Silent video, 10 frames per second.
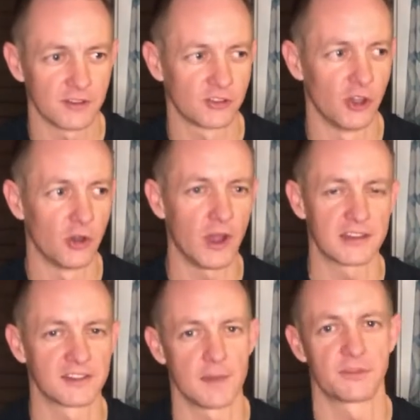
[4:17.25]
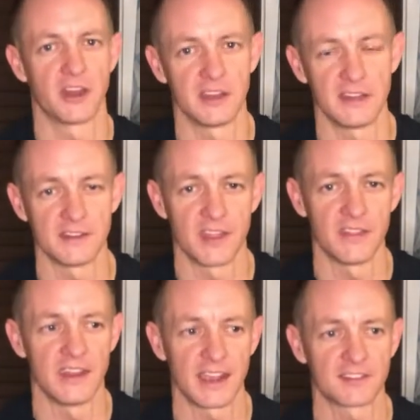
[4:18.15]
So I slept on it. Then
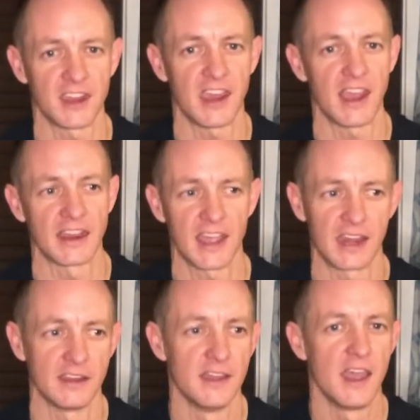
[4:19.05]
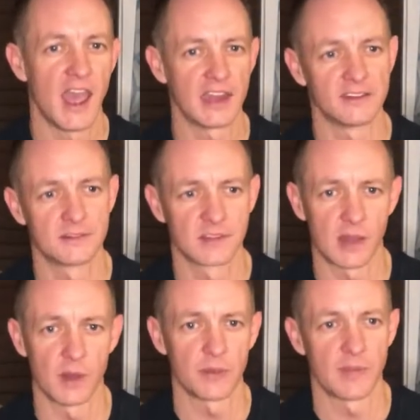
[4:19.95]
the next day, I kind of had
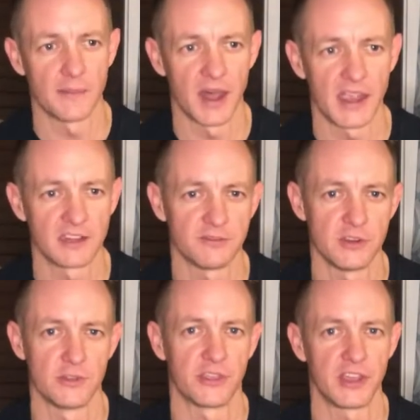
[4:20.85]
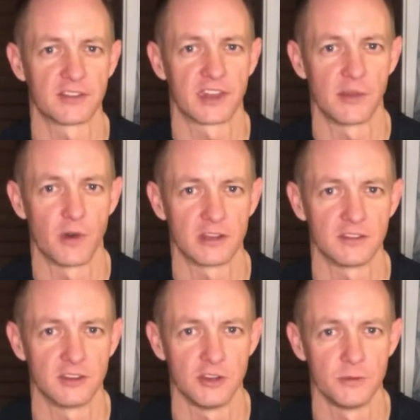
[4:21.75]
come up in my mind a few of the things that I wanted
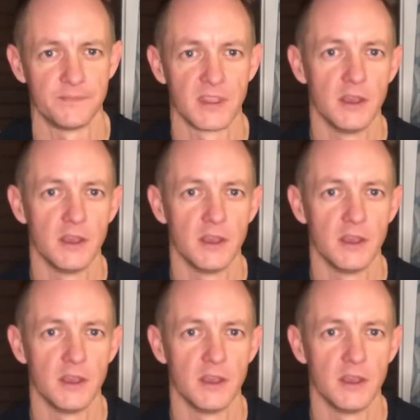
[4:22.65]
to do.